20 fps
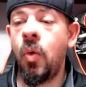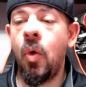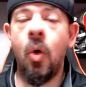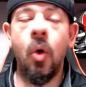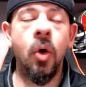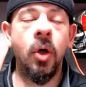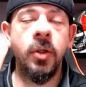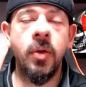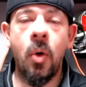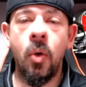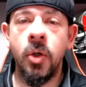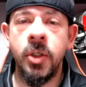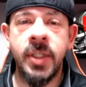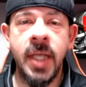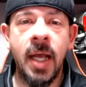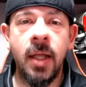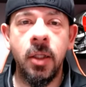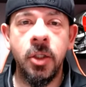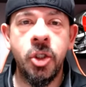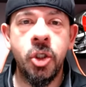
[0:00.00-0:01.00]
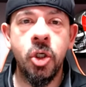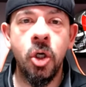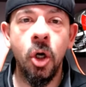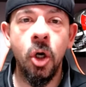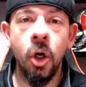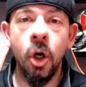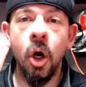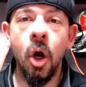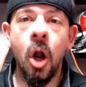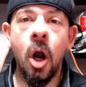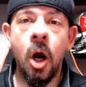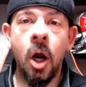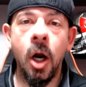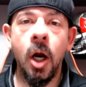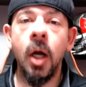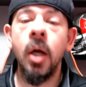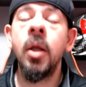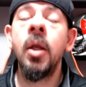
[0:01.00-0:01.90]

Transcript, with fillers: or Dallas Turner are,